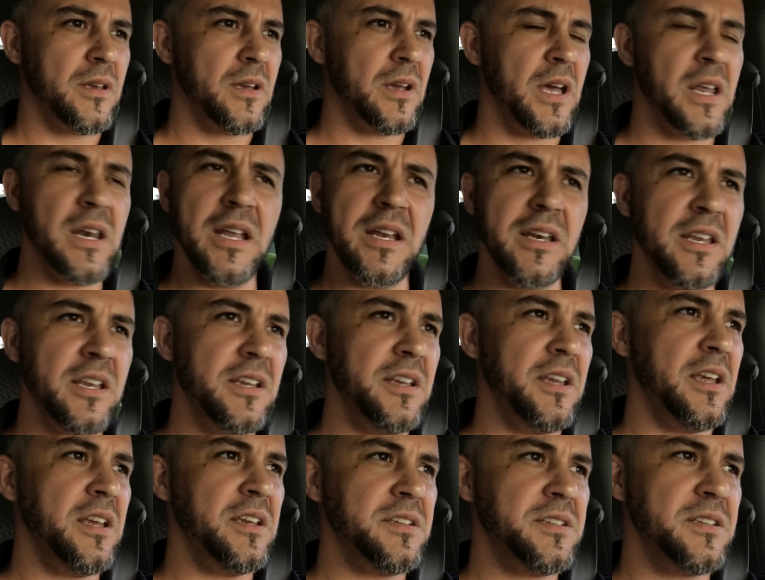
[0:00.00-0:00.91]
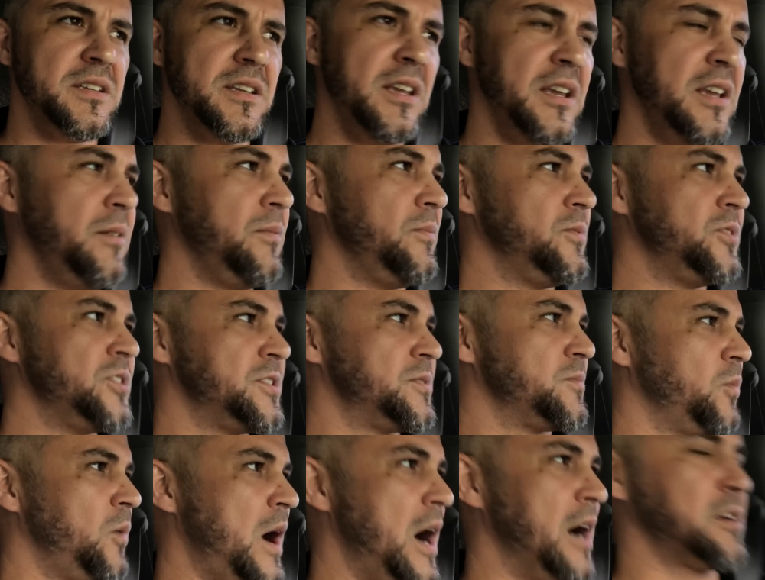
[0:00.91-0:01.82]
And then he
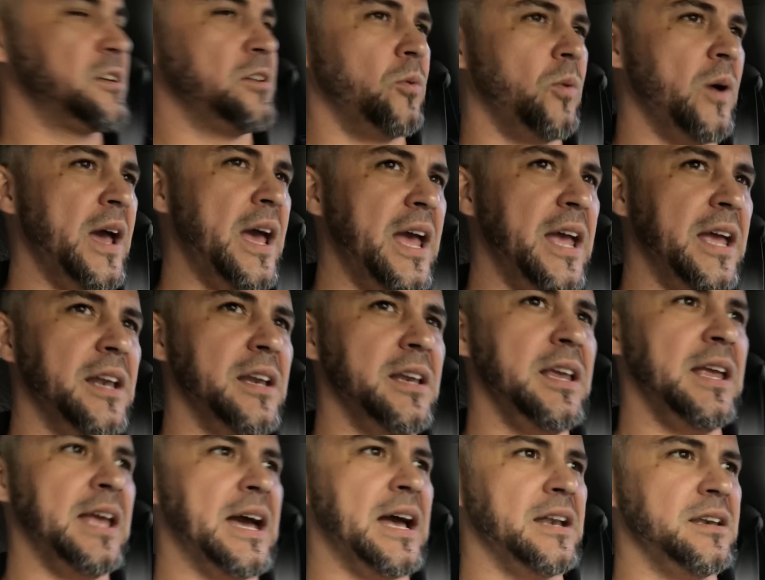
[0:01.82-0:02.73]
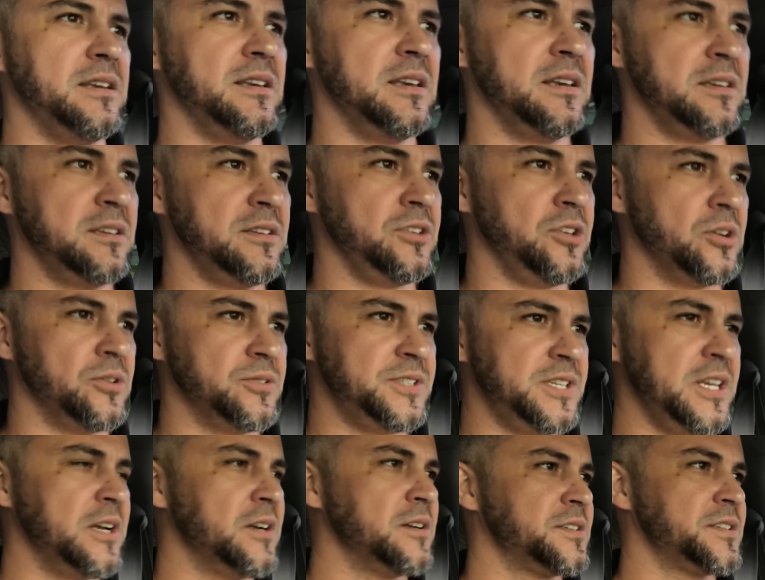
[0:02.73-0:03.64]
just walked away, and he had,
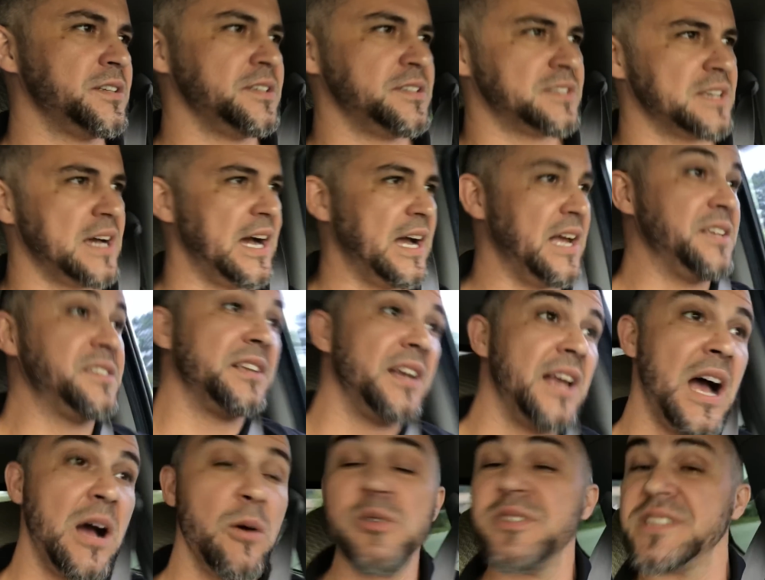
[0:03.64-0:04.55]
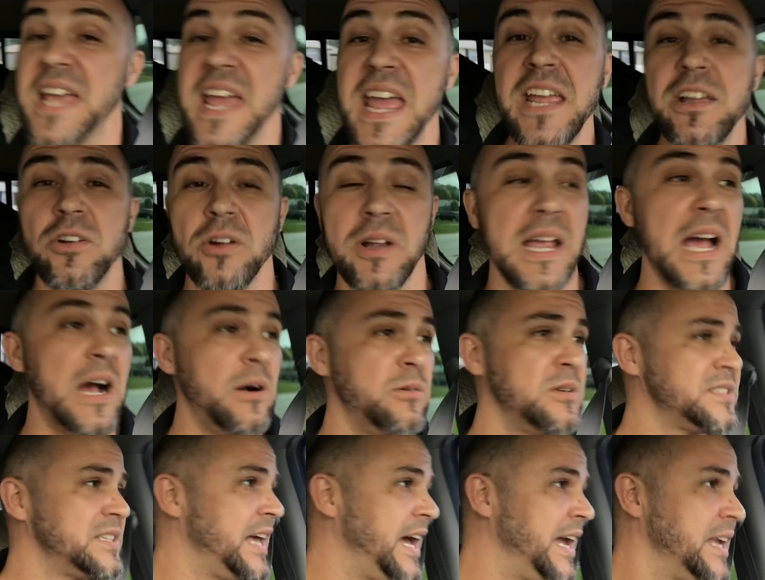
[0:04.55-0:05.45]
tears in his eyes. And I was angry. I
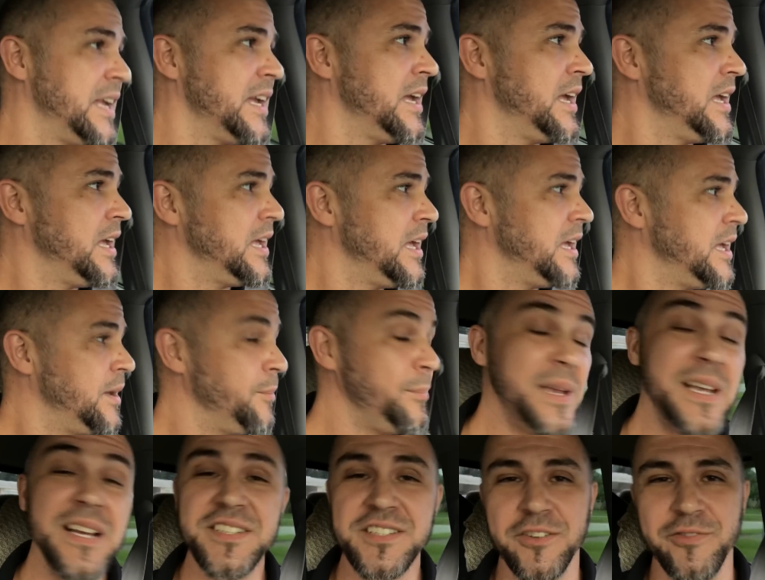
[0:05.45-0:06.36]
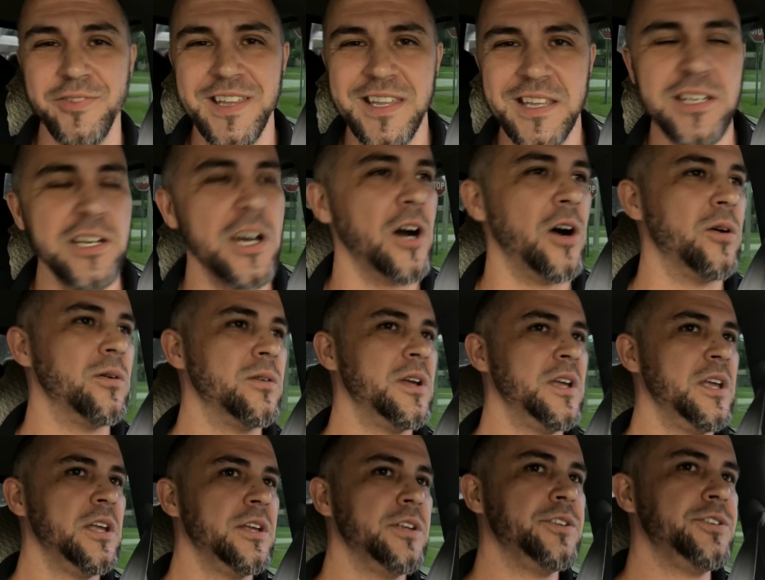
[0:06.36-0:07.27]
was like, because of ego.
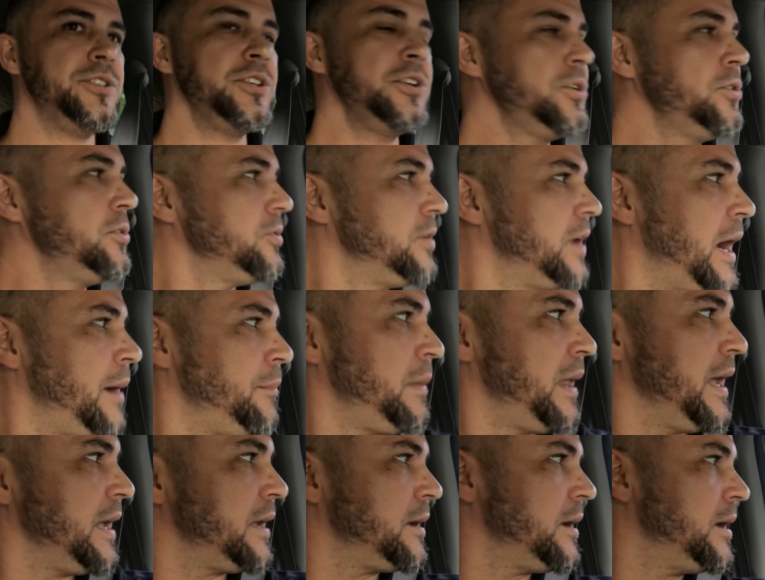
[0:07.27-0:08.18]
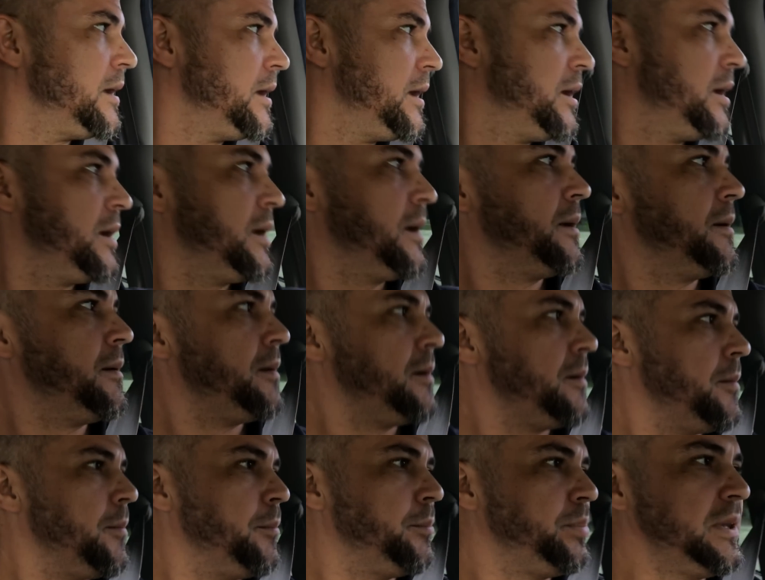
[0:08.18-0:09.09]
Dude, I'm like
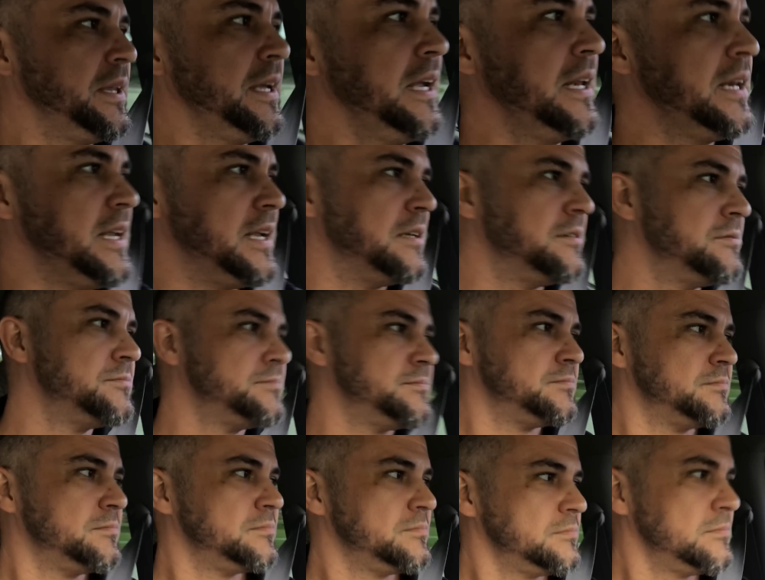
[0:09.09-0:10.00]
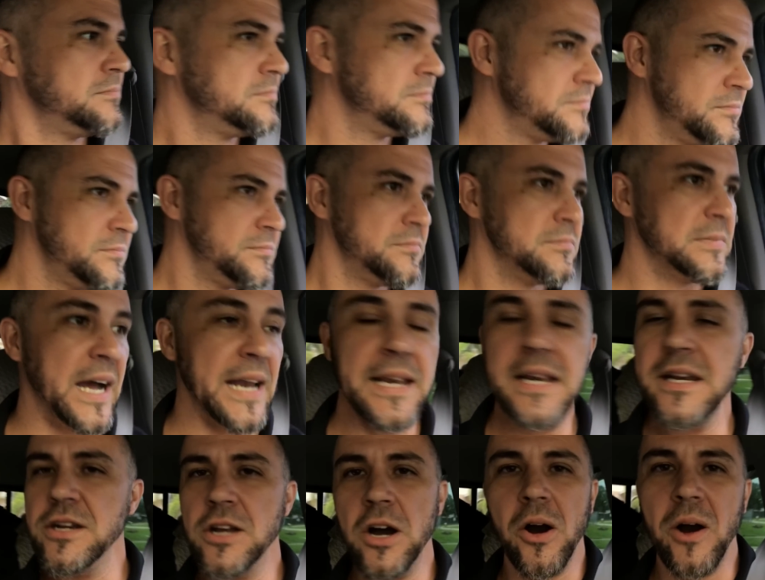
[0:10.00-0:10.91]
bleeding. I
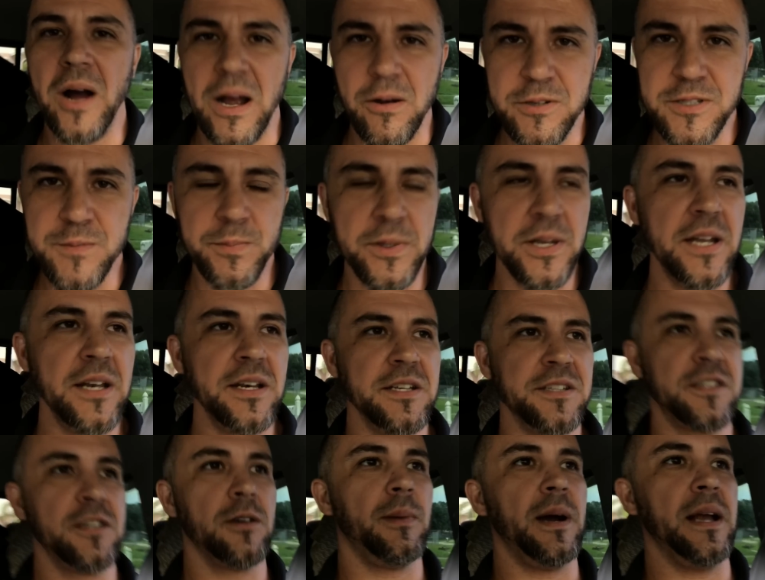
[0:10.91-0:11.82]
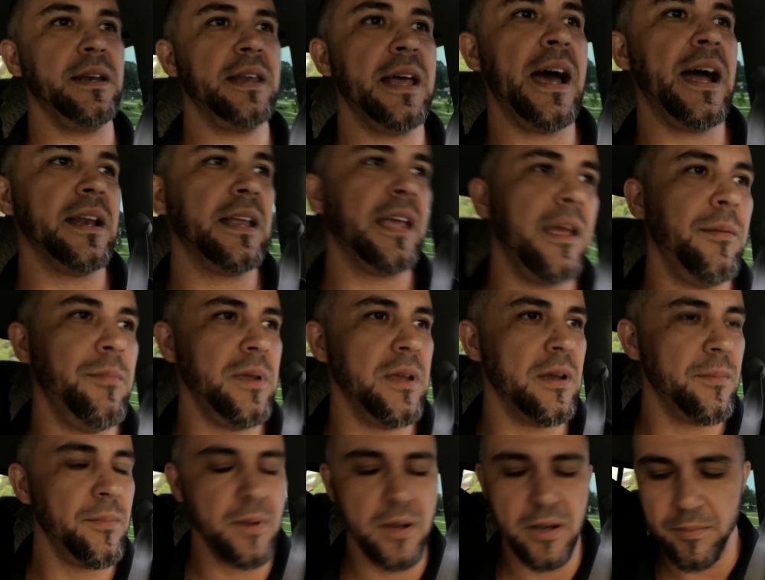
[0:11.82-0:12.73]
didn't know I was bleeding until my dad gave me
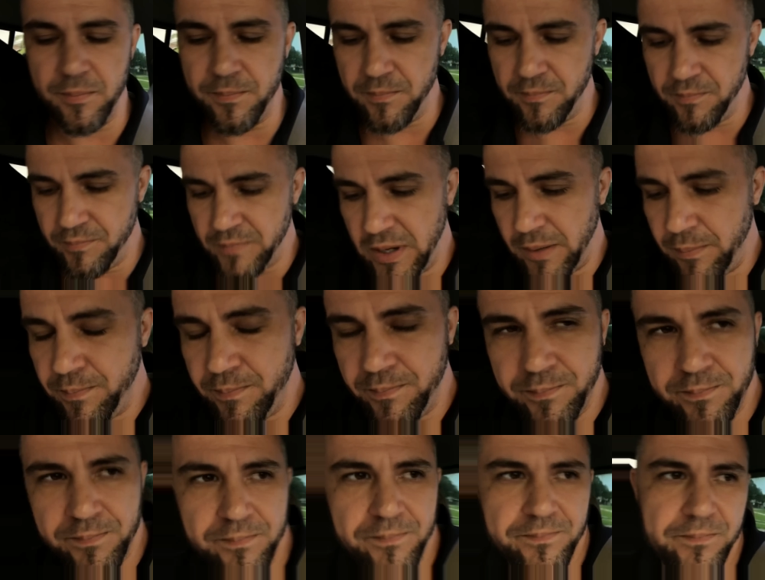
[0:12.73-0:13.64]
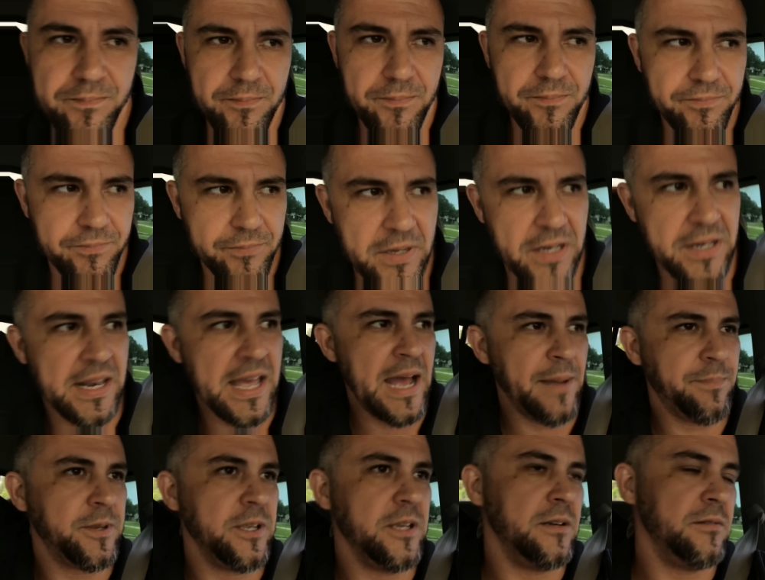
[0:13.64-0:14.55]
a
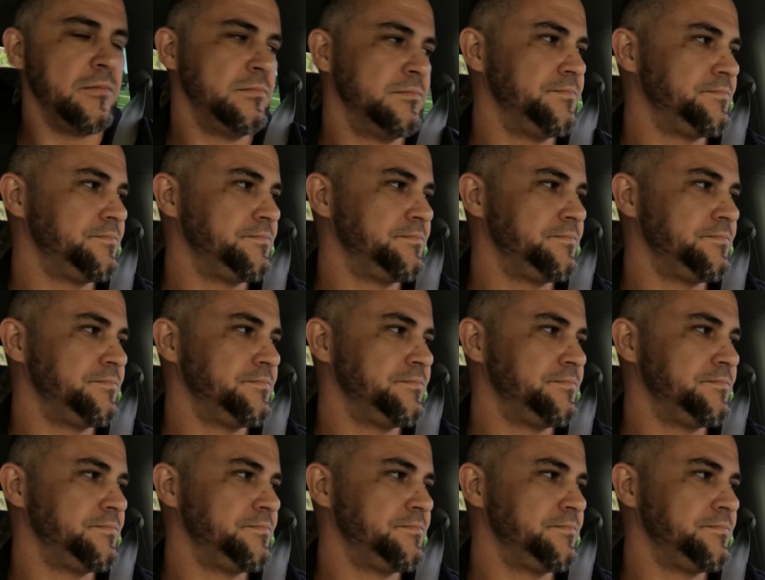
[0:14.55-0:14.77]
napkin.